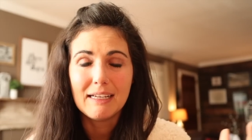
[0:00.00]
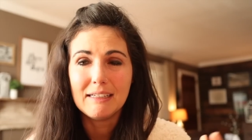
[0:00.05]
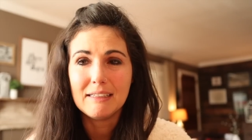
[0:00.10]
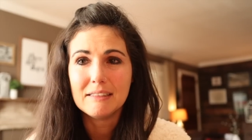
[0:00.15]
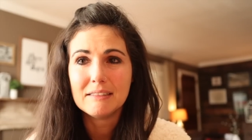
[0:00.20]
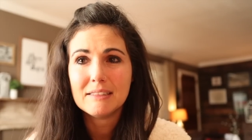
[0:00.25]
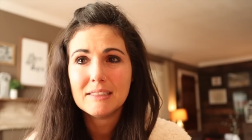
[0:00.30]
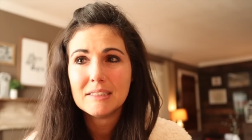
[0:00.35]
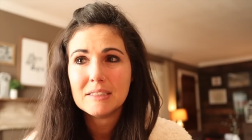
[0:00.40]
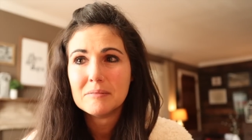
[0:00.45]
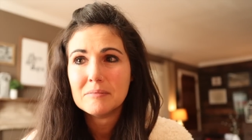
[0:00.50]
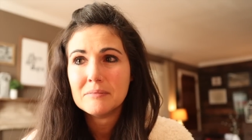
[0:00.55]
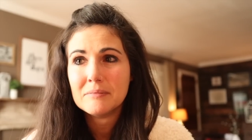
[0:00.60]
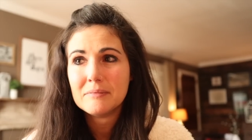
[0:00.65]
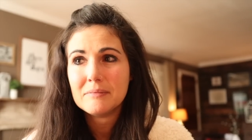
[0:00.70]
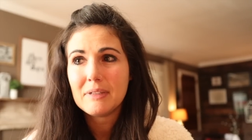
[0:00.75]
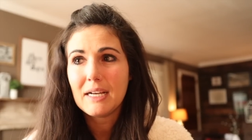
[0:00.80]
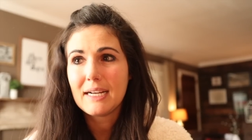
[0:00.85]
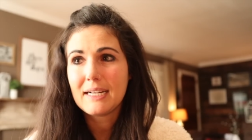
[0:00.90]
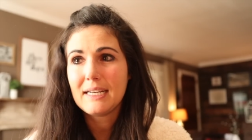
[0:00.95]
and
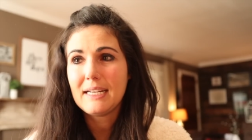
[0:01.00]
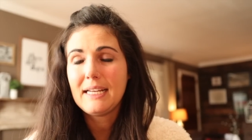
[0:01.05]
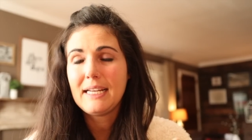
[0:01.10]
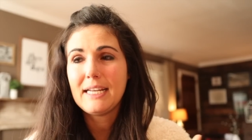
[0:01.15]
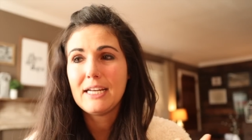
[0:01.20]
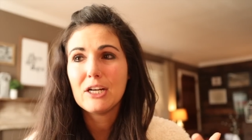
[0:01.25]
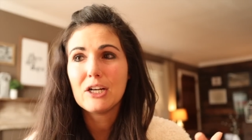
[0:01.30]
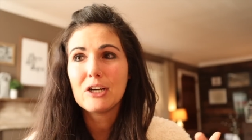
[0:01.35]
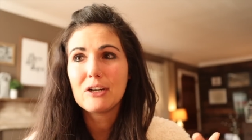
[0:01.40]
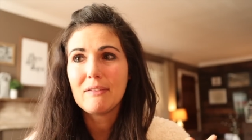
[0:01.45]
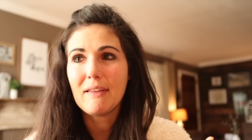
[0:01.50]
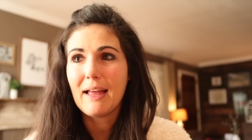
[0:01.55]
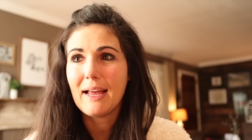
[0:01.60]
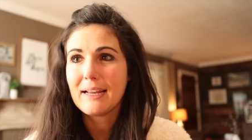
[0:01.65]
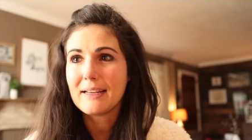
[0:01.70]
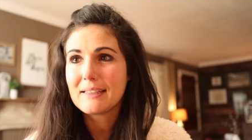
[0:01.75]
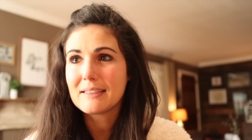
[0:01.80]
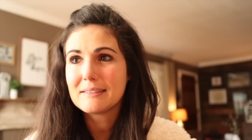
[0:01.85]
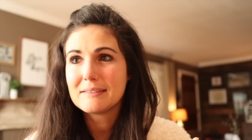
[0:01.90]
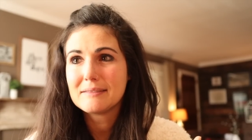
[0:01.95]
I could hear
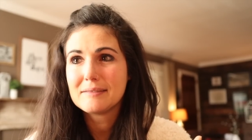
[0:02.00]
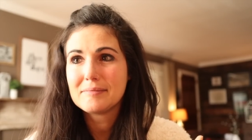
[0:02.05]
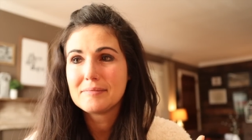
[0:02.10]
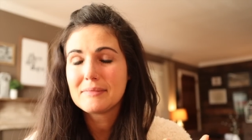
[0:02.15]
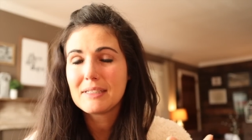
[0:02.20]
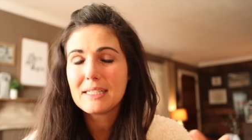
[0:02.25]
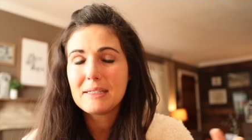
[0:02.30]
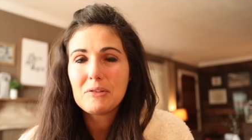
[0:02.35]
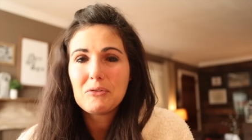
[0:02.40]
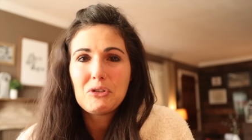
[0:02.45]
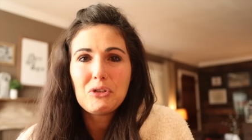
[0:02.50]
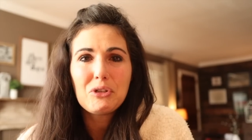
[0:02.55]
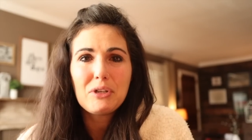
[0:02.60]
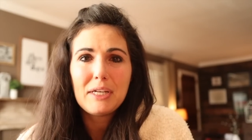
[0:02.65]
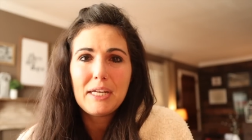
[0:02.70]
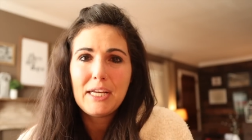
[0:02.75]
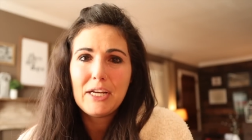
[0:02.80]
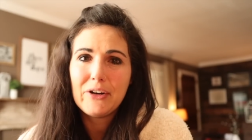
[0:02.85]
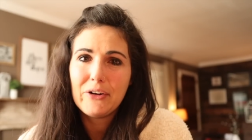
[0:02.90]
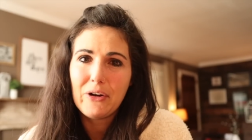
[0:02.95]
like, and you could
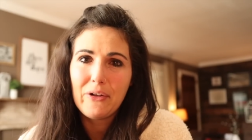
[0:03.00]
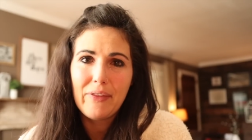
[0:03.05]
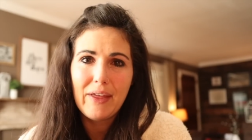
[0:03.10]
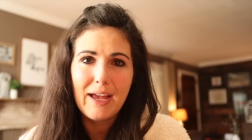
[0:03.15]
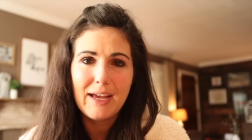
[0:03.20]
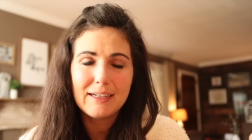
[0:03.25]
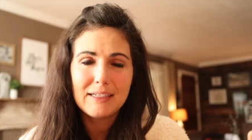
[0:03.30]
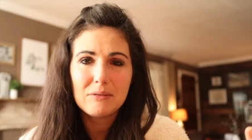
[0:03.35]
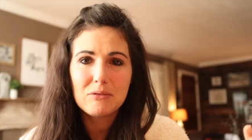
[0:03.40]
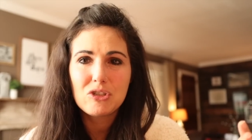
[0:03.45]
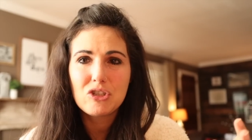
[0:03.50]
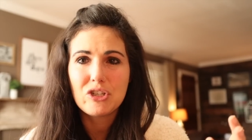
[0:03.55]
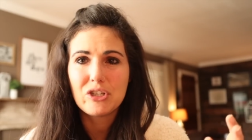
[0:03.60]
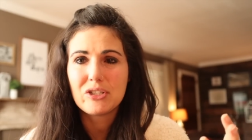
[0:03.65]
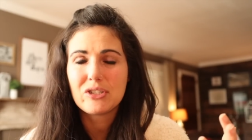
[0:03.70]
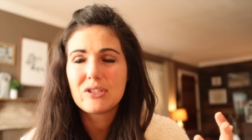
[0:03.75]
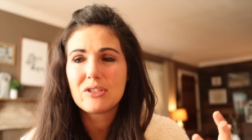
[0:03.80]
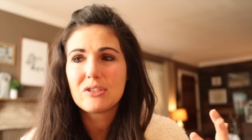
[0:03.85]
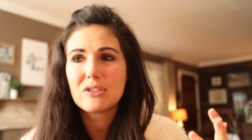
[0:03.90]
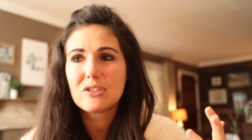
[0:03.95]
hear all that. It was
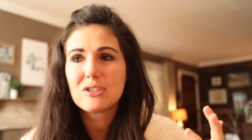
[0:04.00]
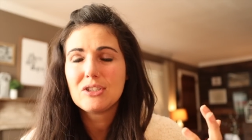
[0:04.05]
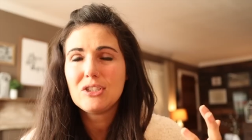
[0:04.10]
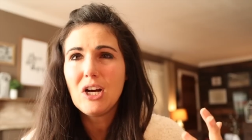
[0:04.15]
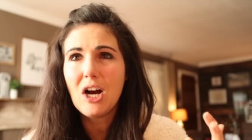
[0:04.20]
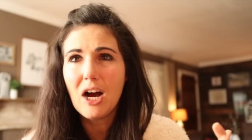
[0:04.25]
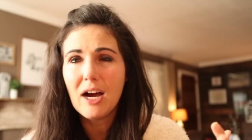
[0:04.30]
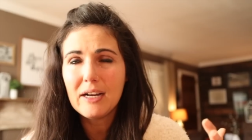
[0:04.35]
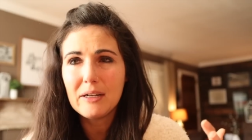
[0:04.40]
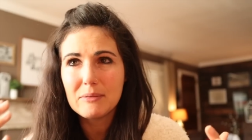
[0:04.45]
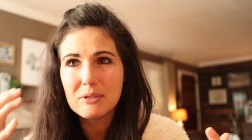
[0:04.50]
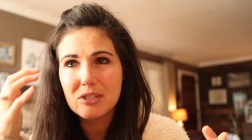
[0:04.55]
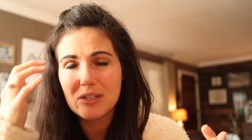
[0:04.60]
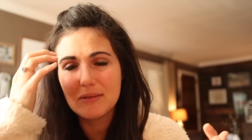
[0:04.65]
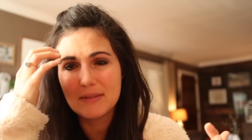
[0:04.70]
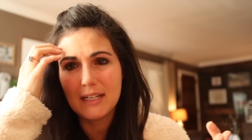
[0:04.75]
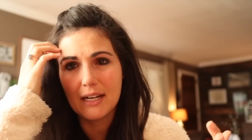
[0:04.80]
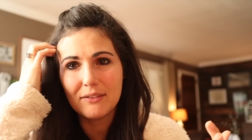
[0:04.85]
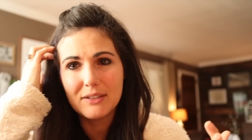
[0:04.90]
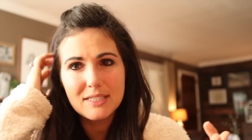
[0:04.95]
just, God, it was so
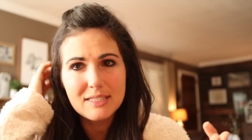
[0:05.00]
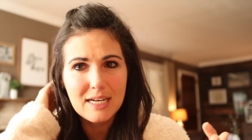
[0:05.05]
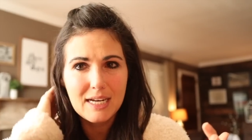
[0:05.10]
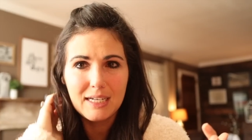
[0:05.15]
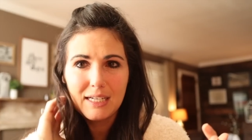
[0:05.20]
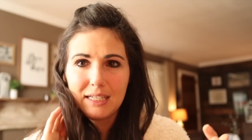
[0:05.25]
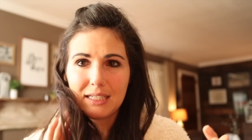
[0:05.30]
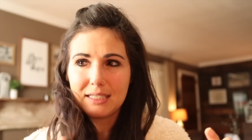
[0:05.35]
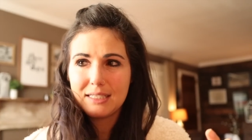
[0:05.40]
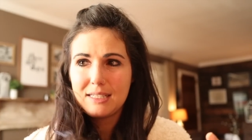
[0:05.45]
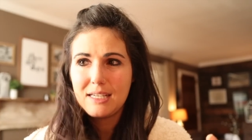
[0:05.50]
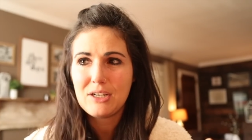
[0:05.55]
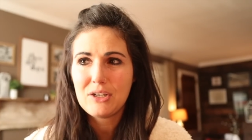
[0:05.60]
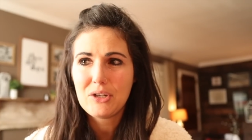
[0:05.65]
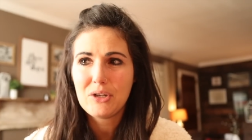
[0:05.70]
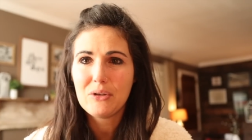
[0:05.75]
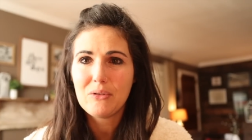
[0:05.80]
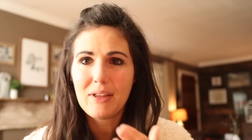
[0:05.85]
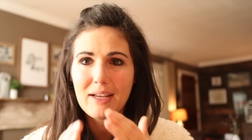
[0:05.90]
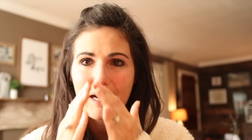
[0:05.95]
devastating because I
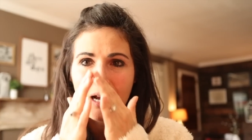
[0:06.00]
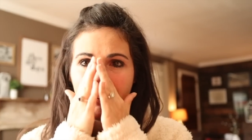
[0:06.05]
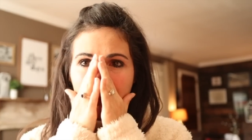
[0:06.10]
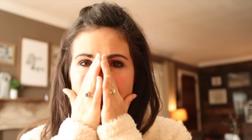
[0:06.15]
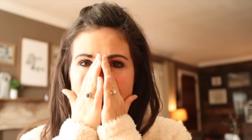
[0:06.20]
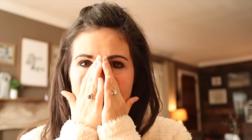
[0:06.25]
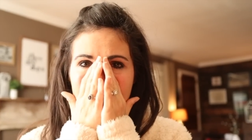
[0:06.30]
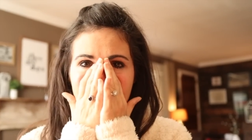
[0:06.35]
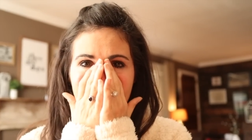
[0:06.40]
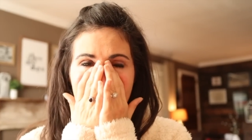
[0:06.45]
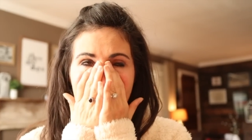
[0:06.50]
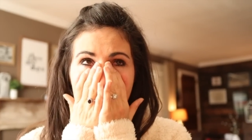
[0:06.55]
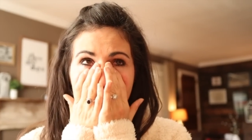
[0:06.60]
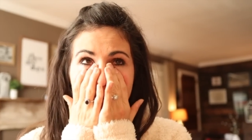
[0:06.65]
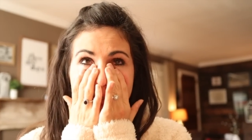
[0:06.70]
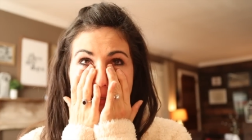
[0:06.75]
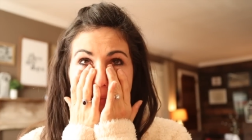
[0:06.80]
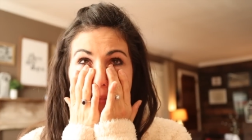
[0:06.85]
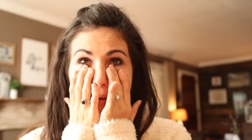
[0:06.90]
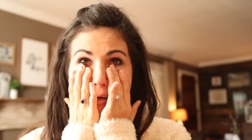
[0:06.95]
knew like I
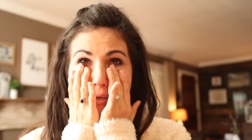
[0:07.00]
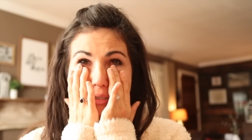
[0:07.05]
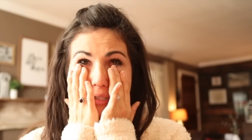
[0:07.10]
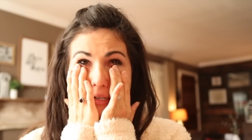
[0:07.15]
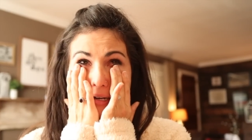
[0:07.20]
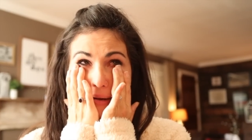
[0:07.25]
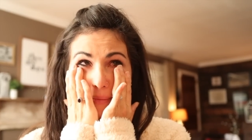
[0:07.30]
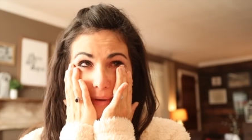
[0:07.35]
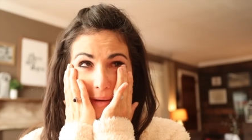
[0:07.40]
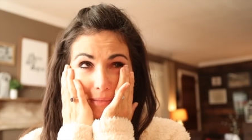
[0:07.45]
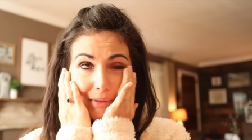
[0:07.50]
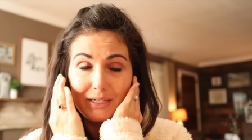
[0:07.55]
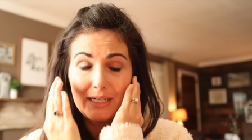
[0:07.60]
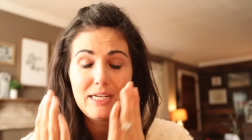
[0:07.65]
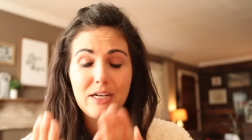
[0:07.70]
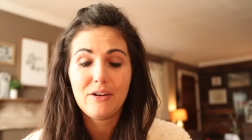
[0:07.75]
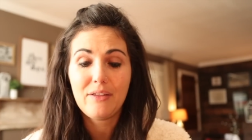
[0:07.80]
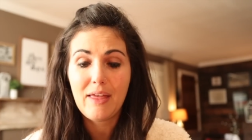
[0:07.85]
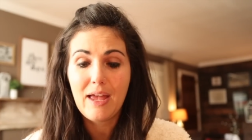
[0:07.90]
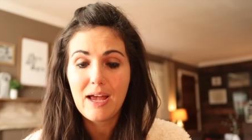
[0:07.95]
was about to not be able to
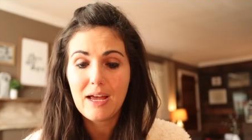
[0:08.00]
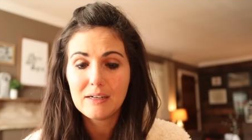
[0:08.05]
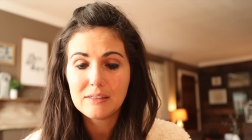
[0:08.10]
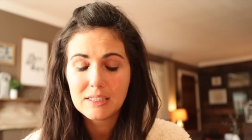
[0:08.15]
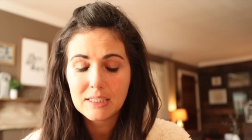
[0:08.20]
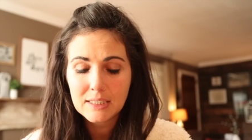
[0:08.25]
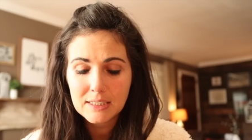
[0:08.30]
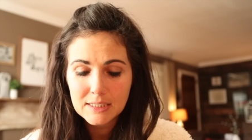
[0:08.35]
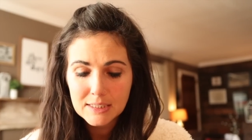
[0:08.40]
hear that.